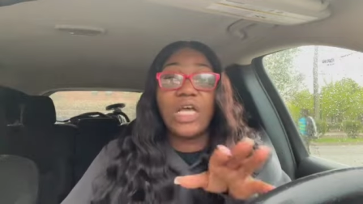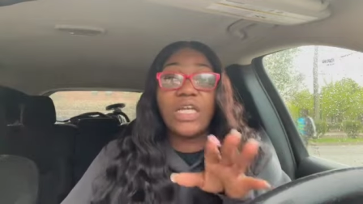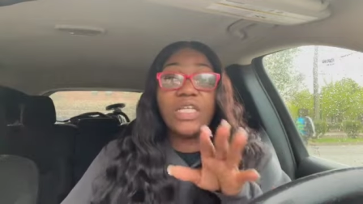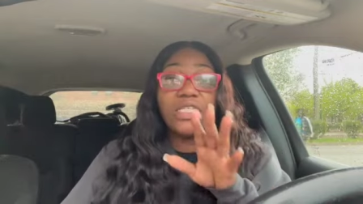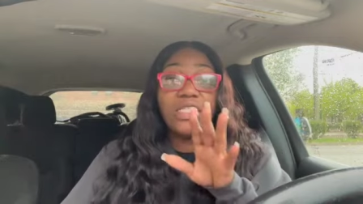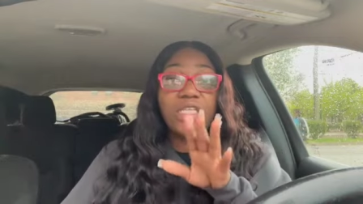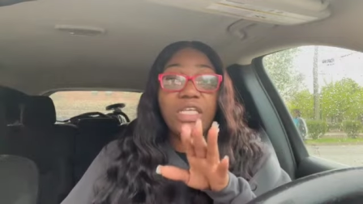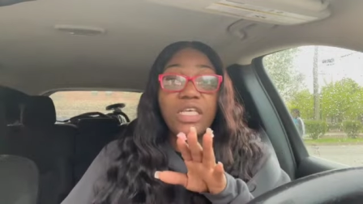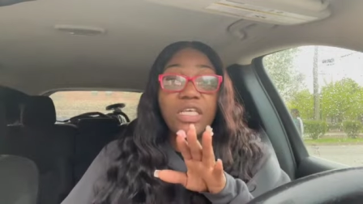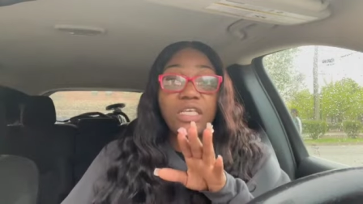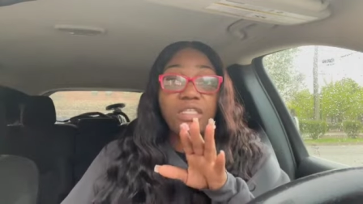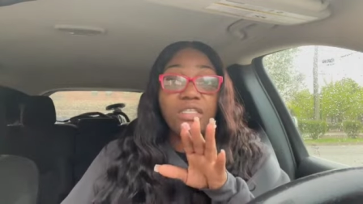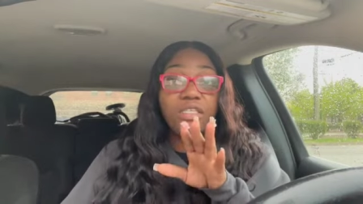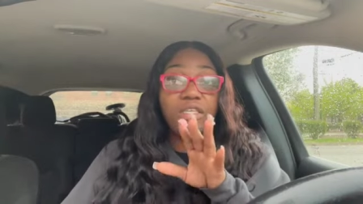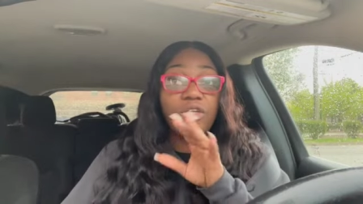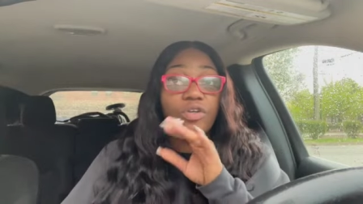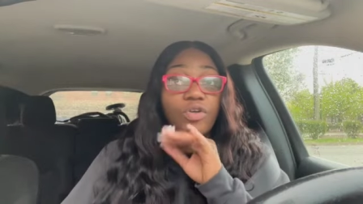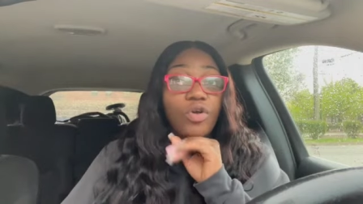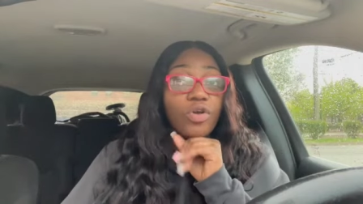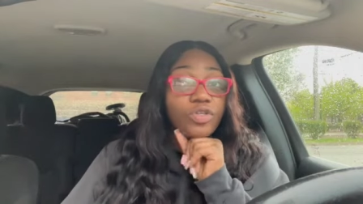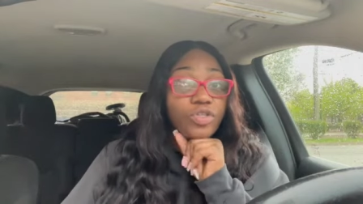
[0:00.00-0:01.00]
to sneak to
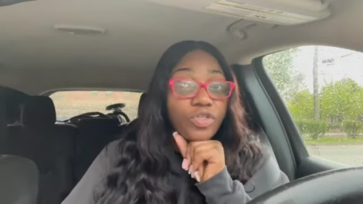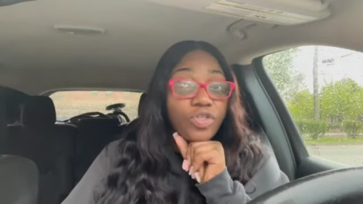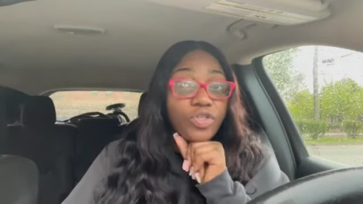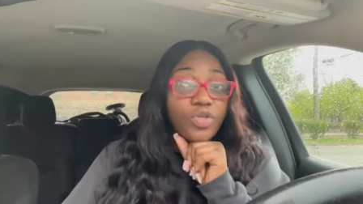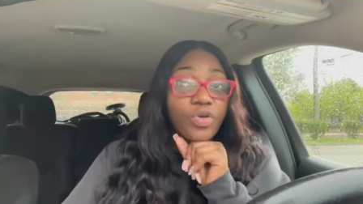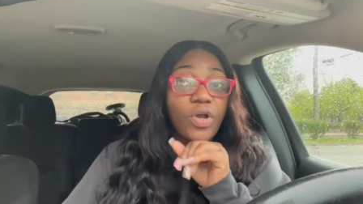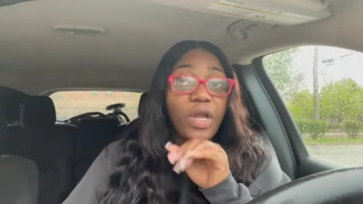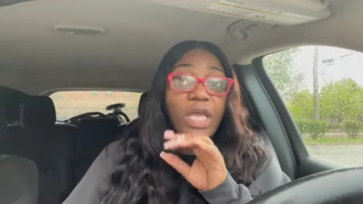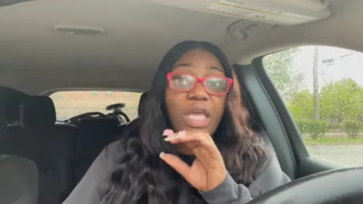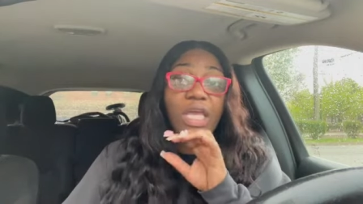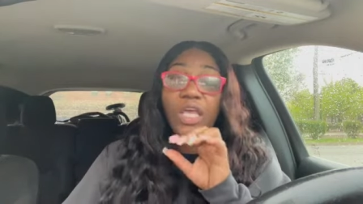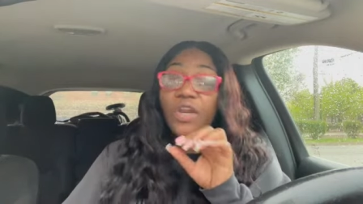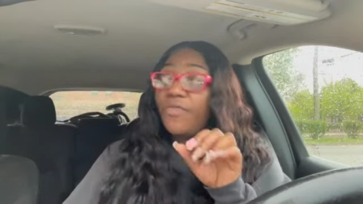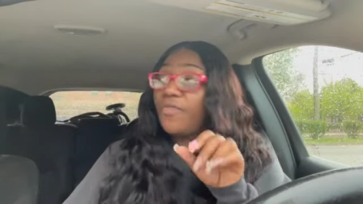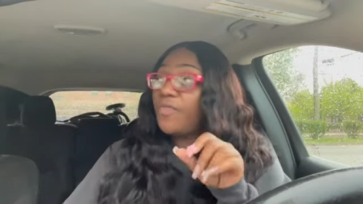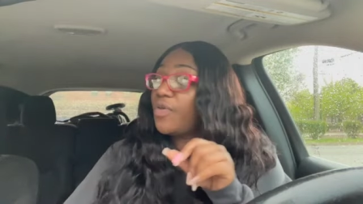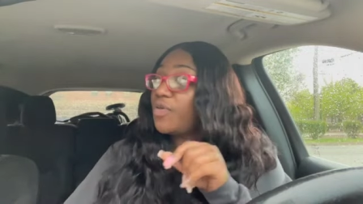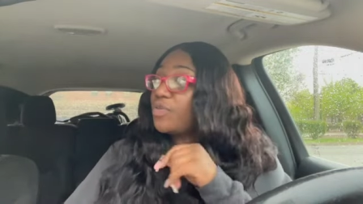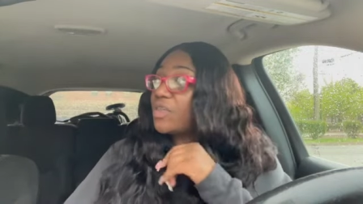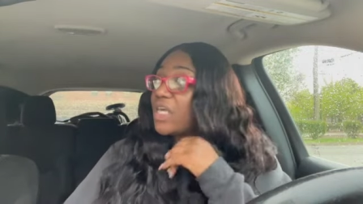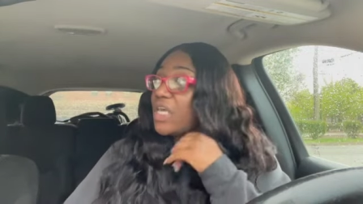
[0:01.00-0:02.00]
the grocery store and get a
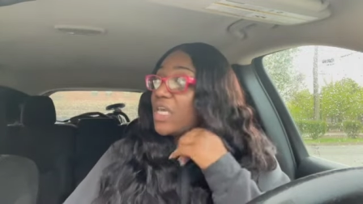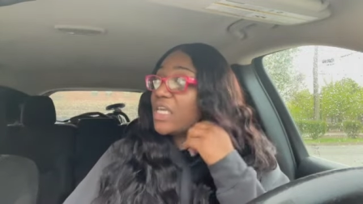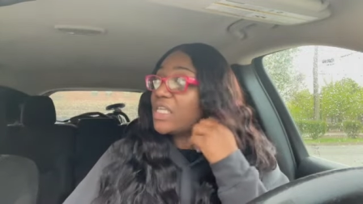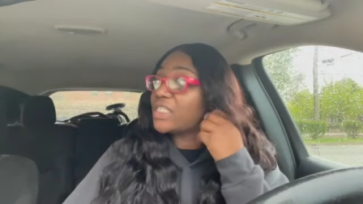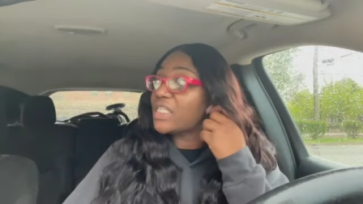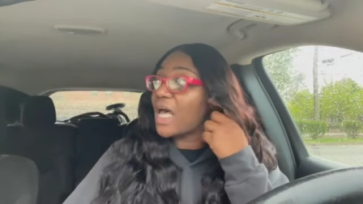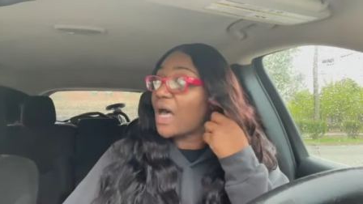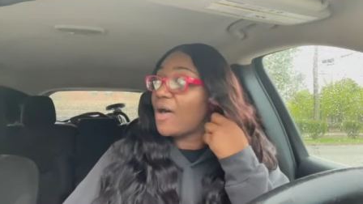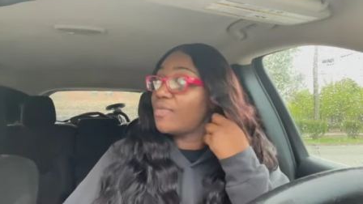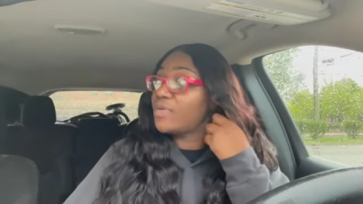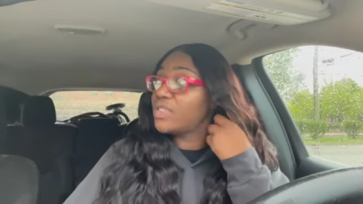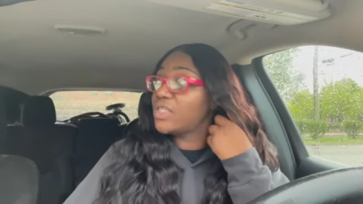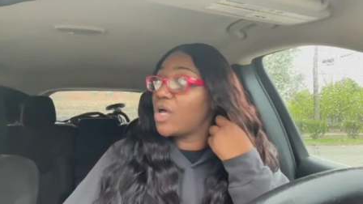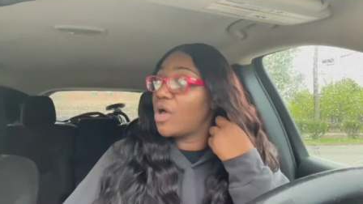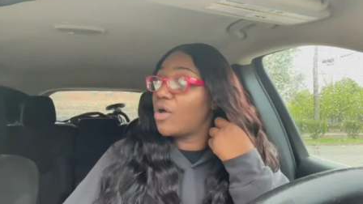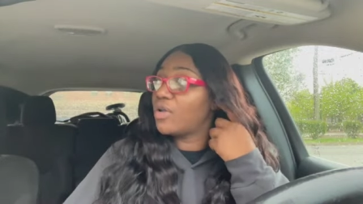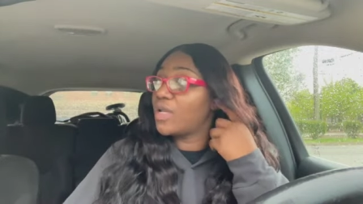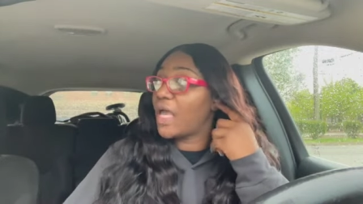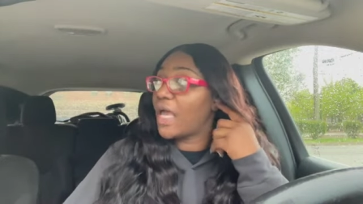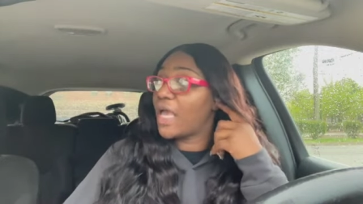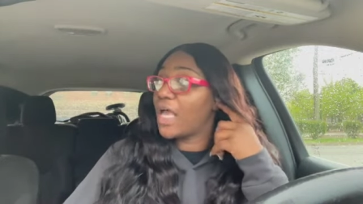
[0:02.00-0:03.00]
few things. I was
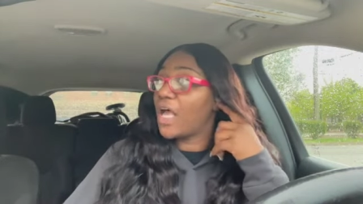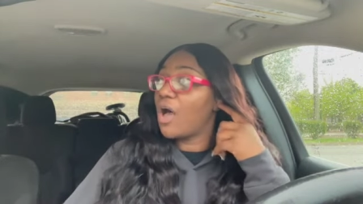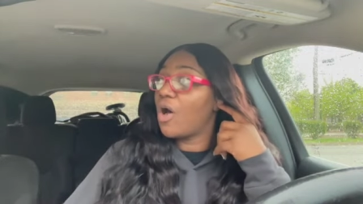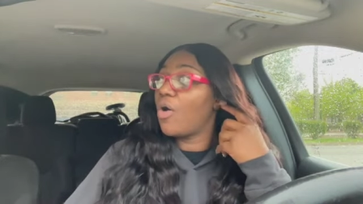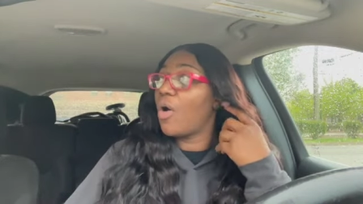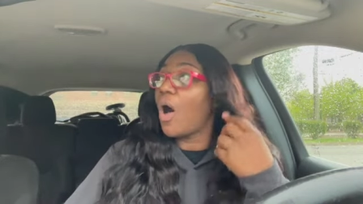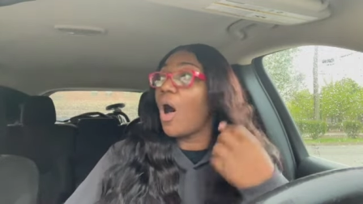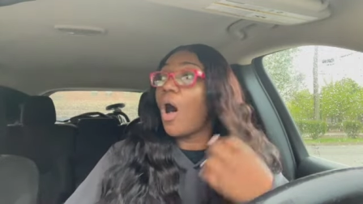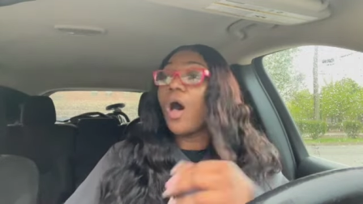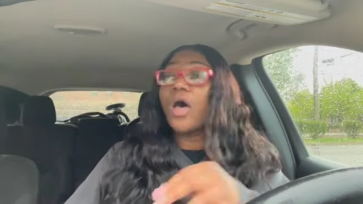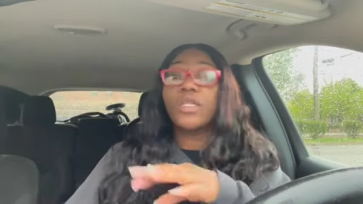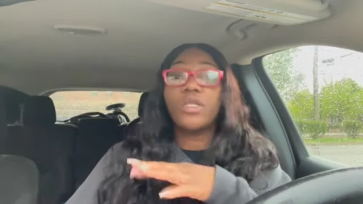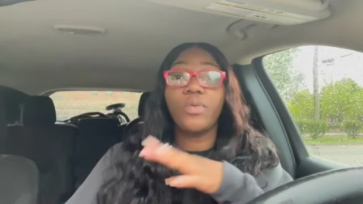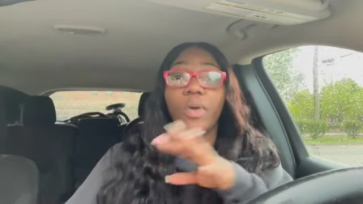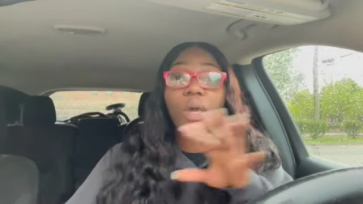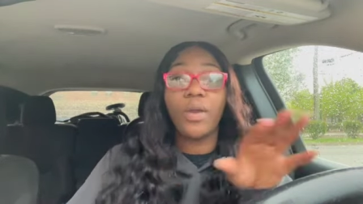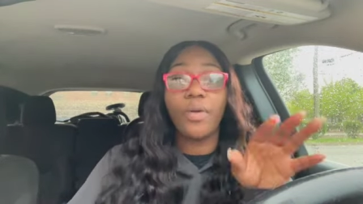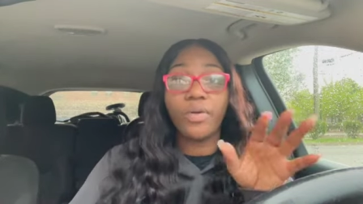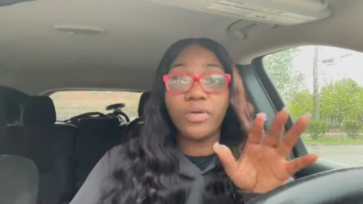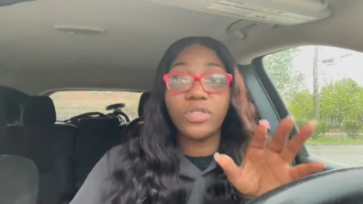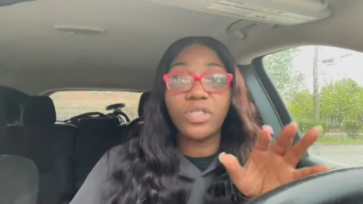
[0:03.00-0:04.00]
gonna like go all the
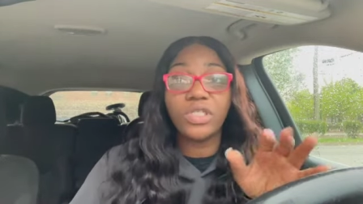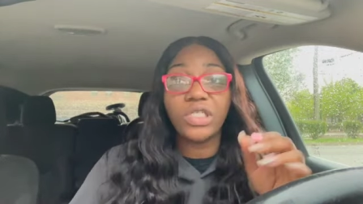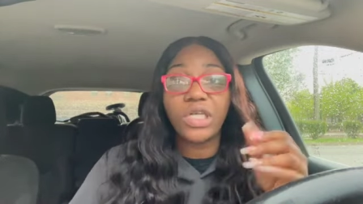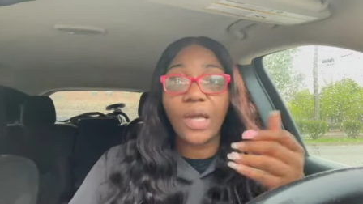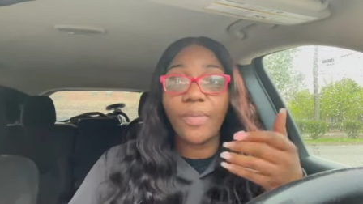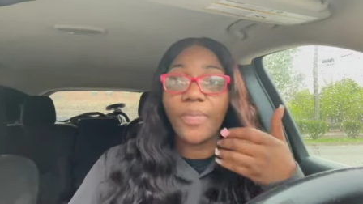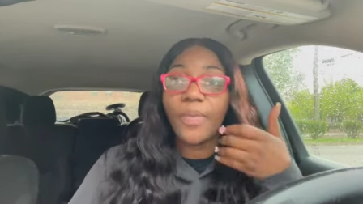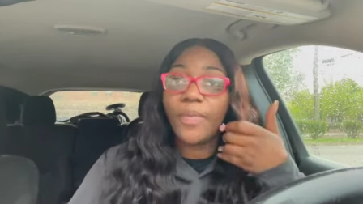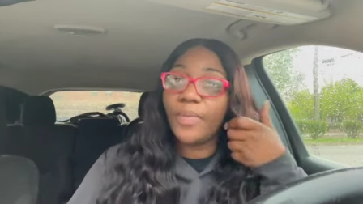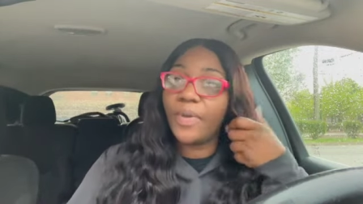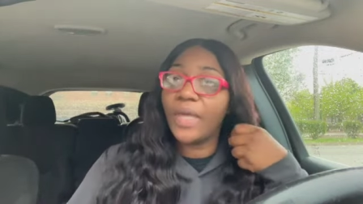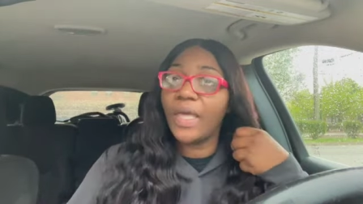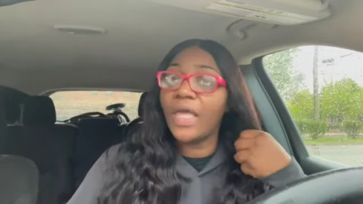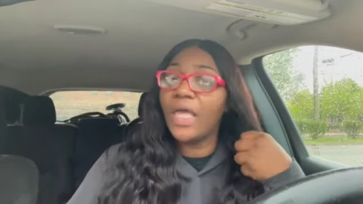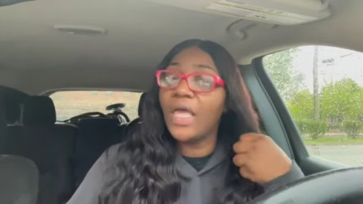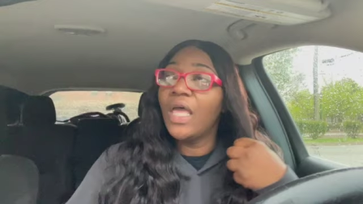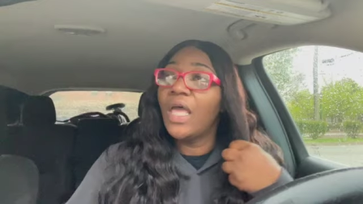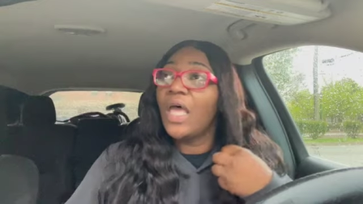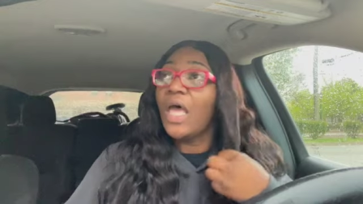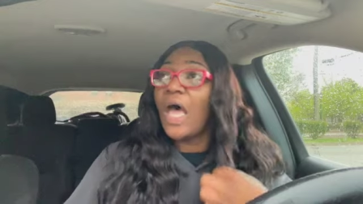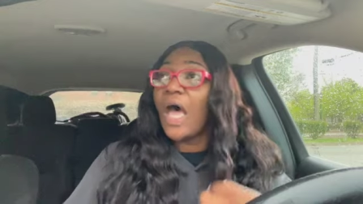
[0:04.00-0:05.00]
way grocery shopping, but
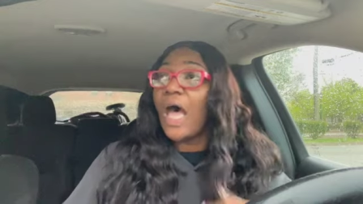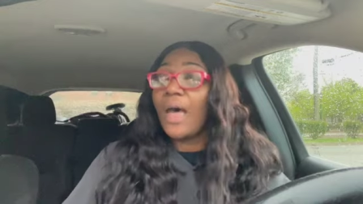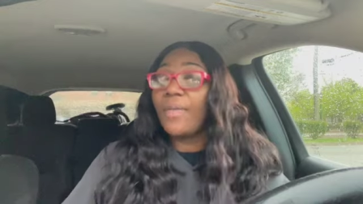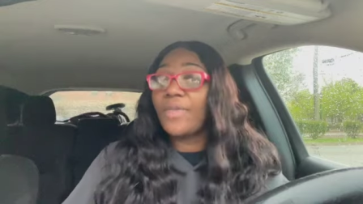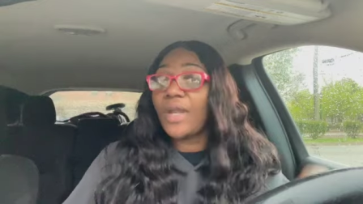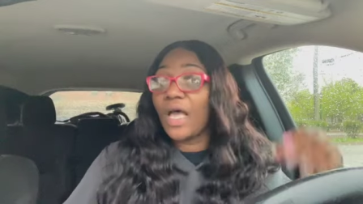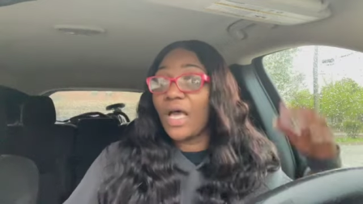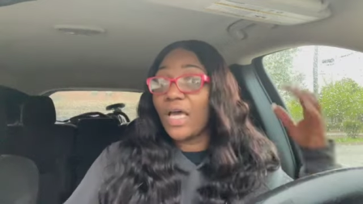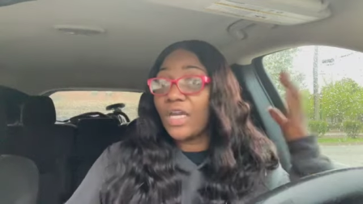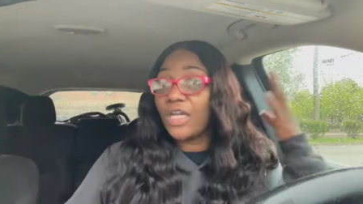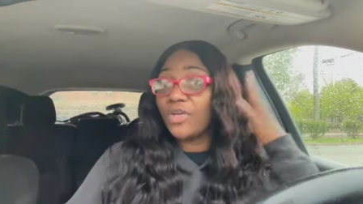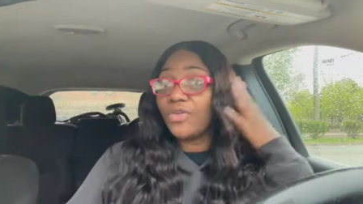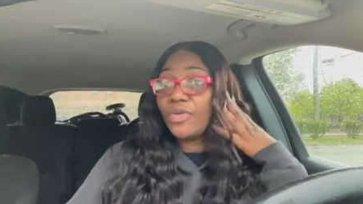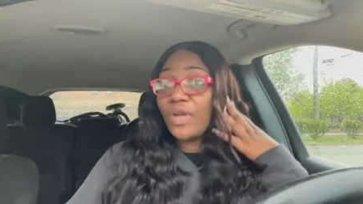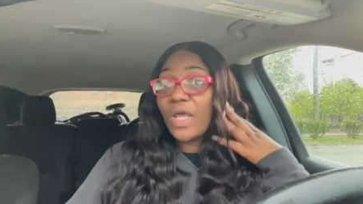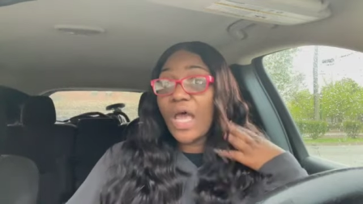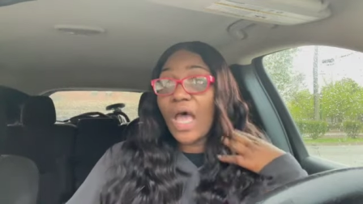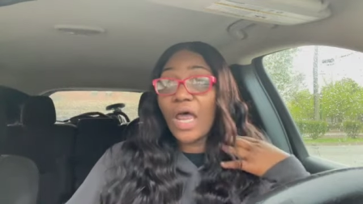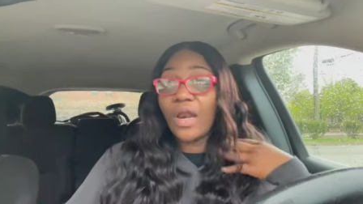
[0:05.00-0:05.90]
I'm not gonna do that.